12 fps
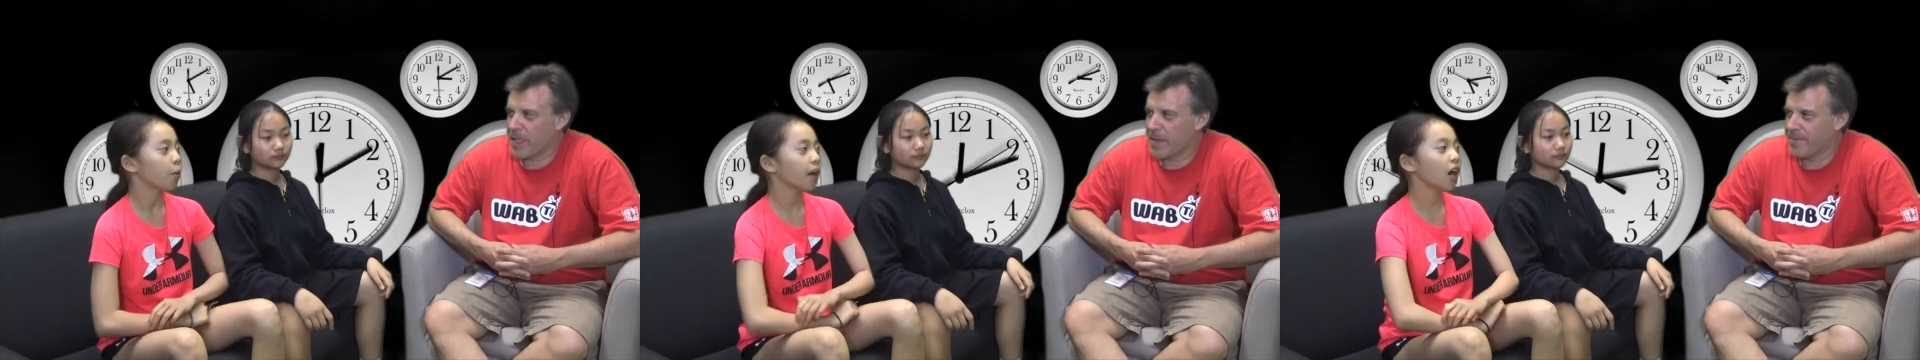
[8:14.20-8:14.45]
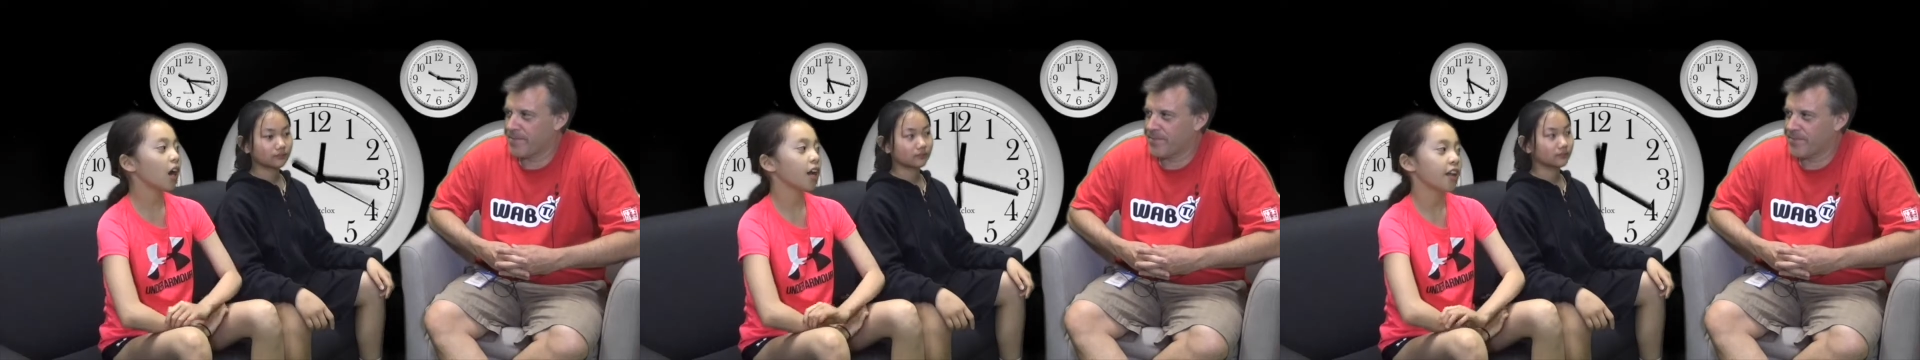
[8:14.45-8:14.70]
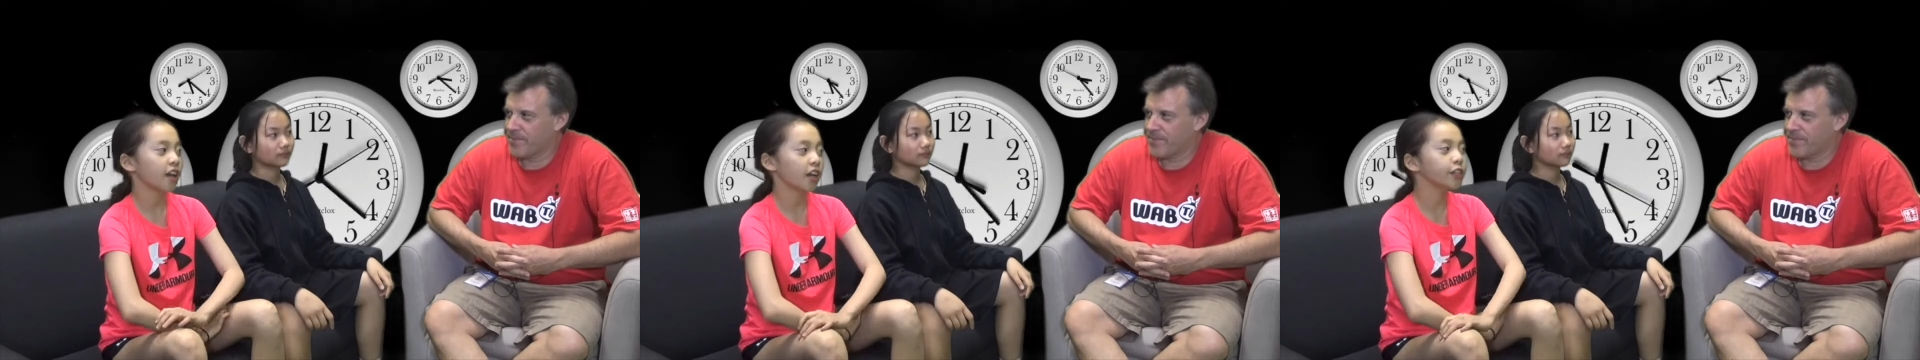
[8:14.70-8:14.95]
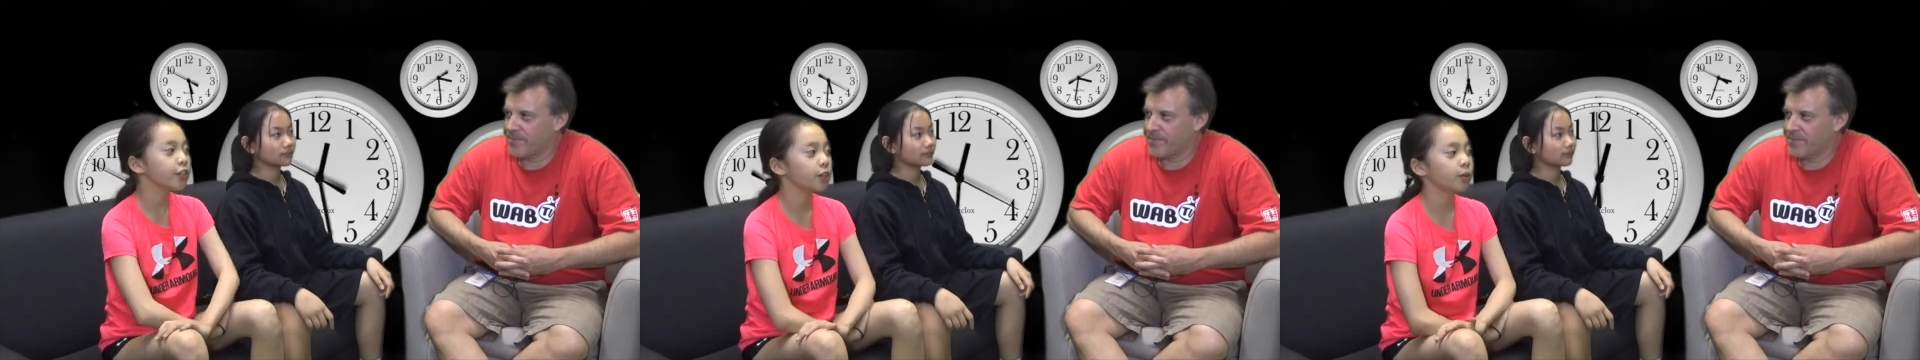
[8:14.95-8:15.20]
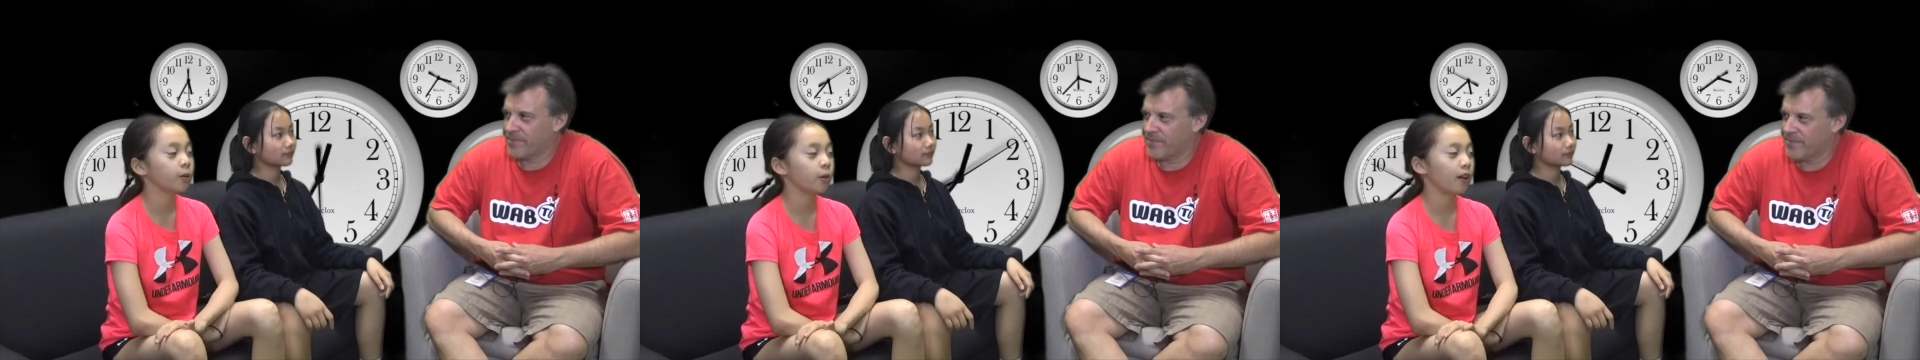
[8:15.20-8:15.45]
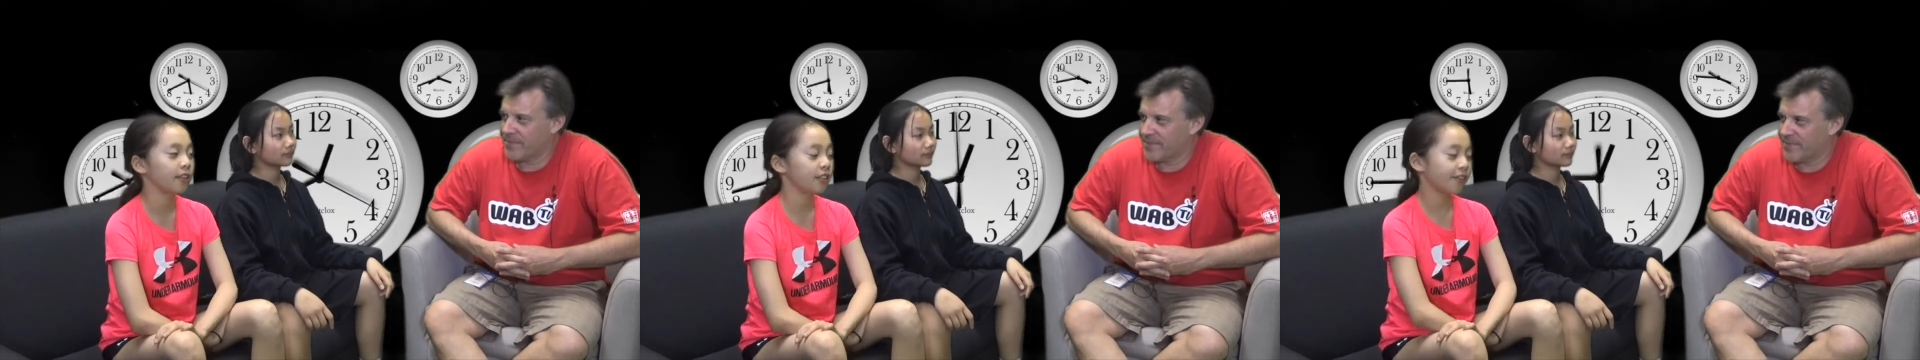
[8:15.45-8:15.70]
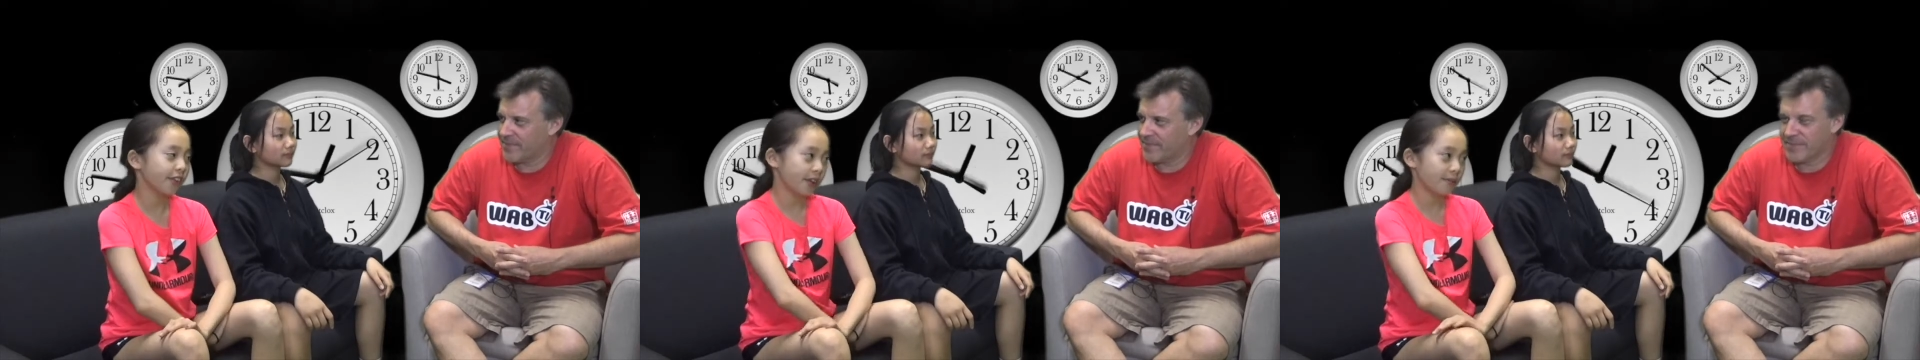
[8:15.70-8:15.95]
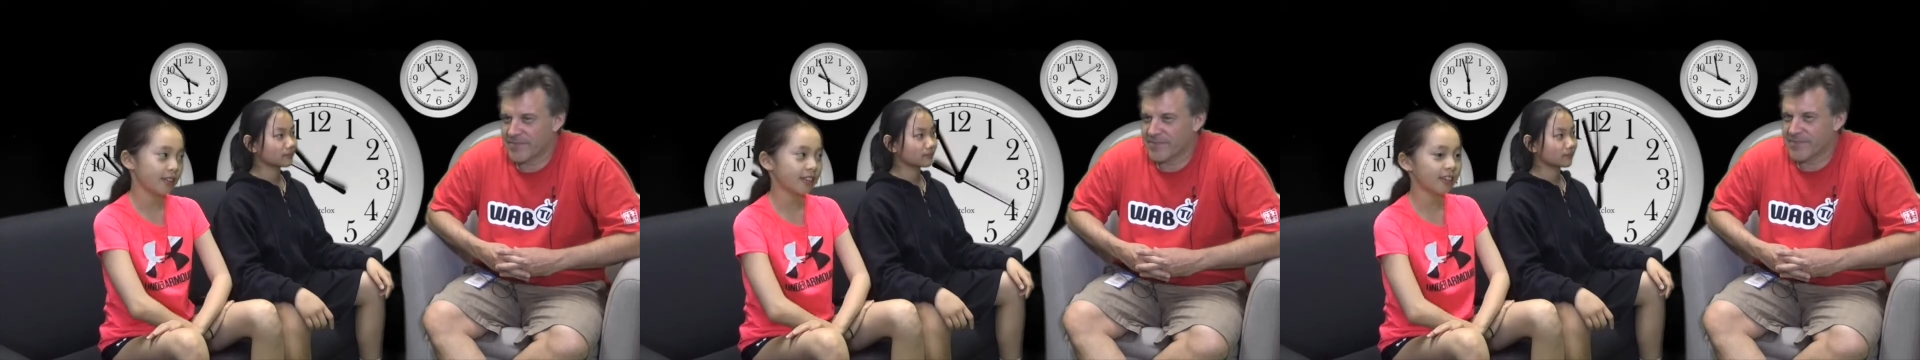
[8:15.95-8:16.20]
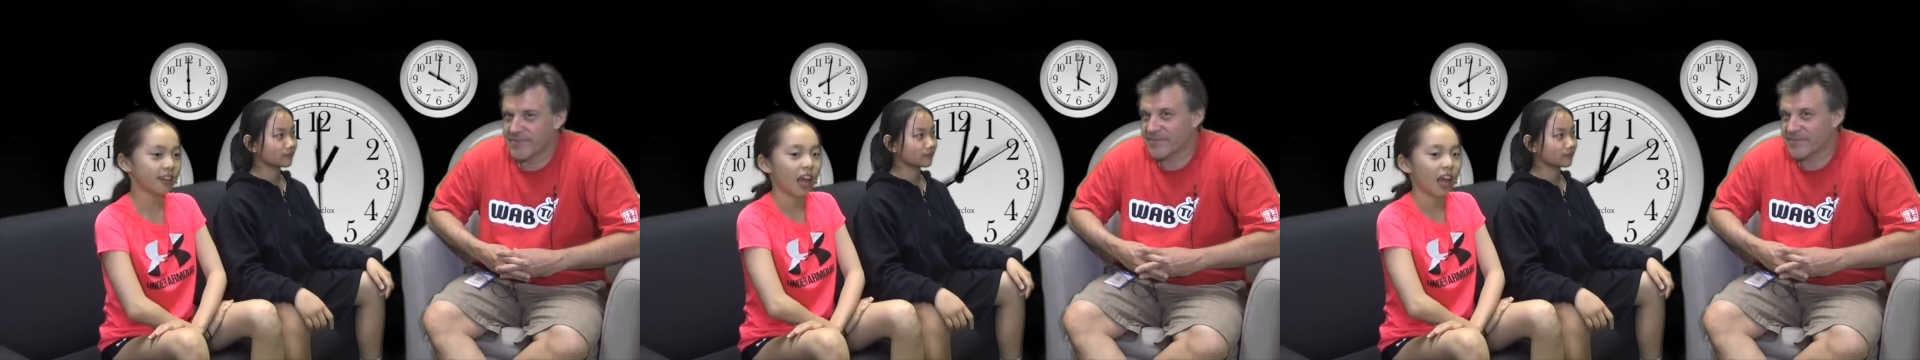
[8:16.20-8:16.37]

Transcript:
Speaker 1: We are here to interview and Mr.